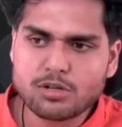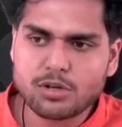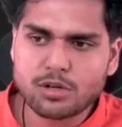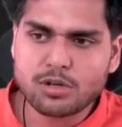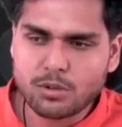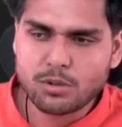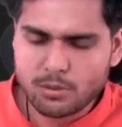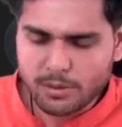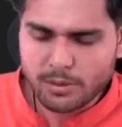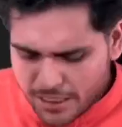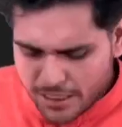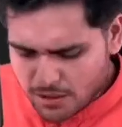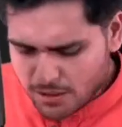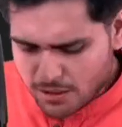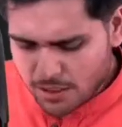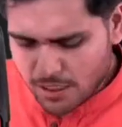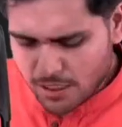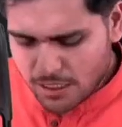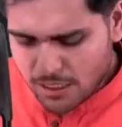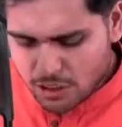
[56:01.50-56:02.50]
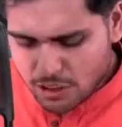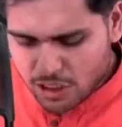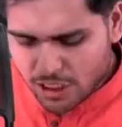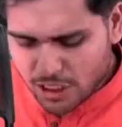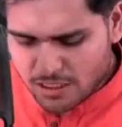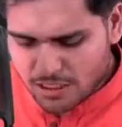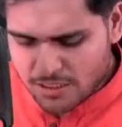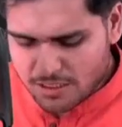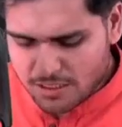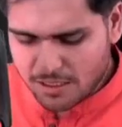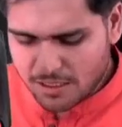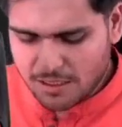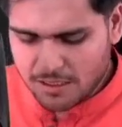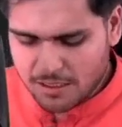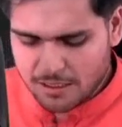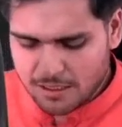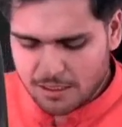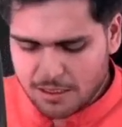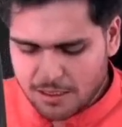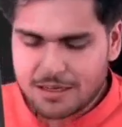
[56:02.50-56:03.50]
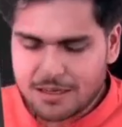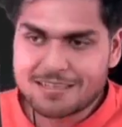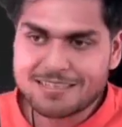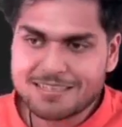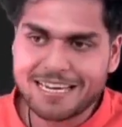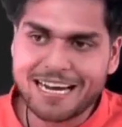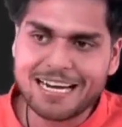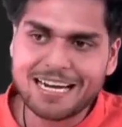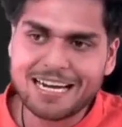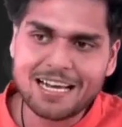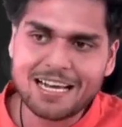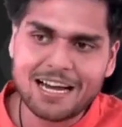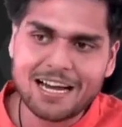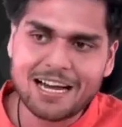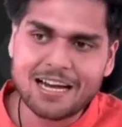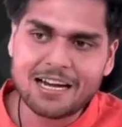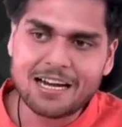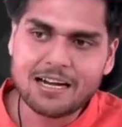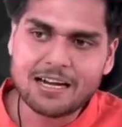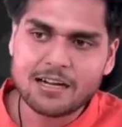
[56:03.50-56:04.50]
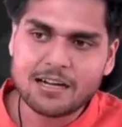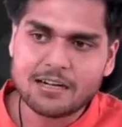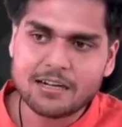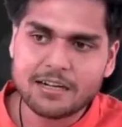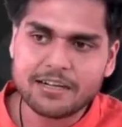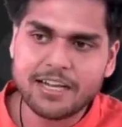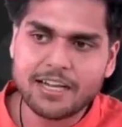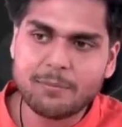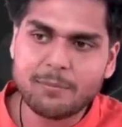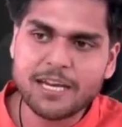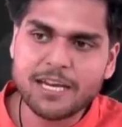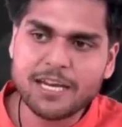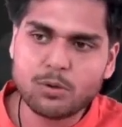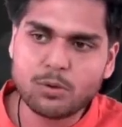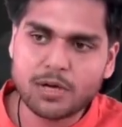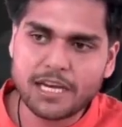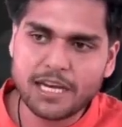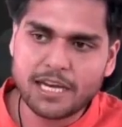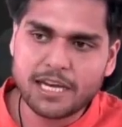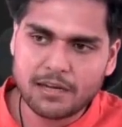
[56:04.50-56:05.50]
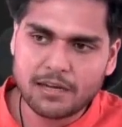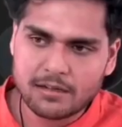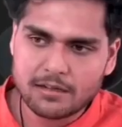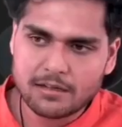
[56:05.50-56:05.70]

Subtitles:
do is just send a dummy cookie